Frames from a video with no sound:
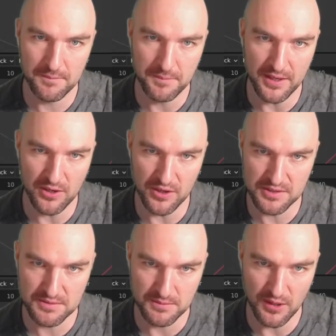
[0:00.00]

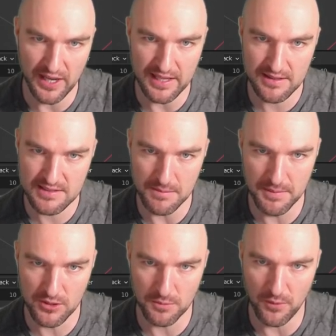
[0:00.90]
because you get
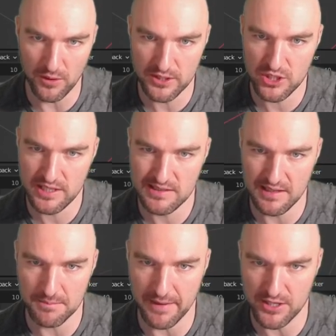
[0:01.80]
simpler topologies,
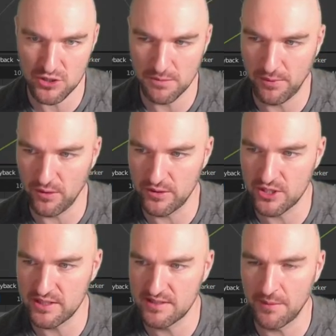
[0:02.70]
and mesh
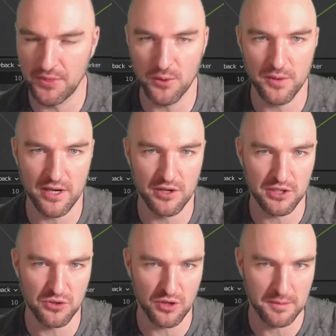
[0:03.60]
topology is something we're going to
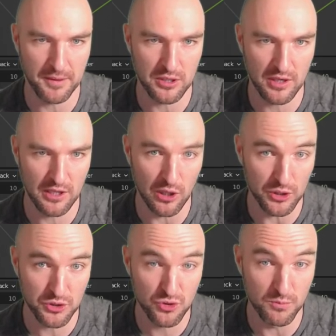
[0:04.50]
talk about a
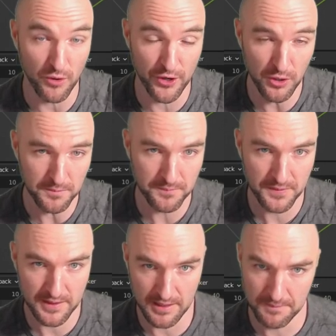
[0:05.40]
lot tomorrow.
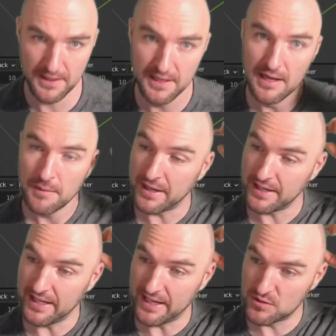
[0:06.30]
But
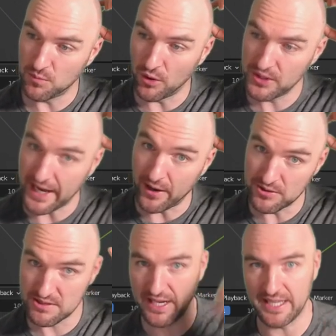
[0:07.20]
it has one
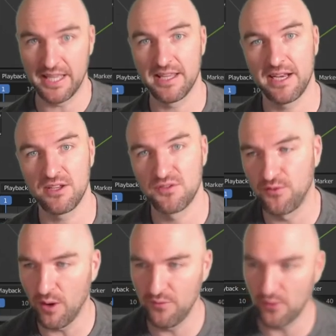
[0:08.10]
downside, and that is
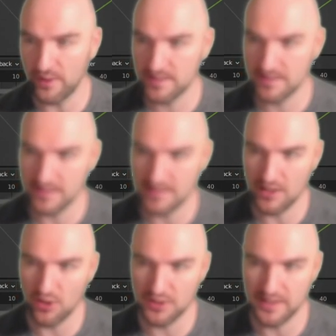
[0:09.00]
4 vertices are
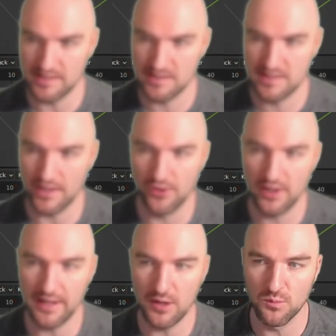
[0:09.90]
not
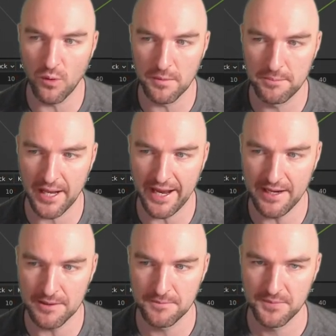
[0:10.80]
necessarily in one plane.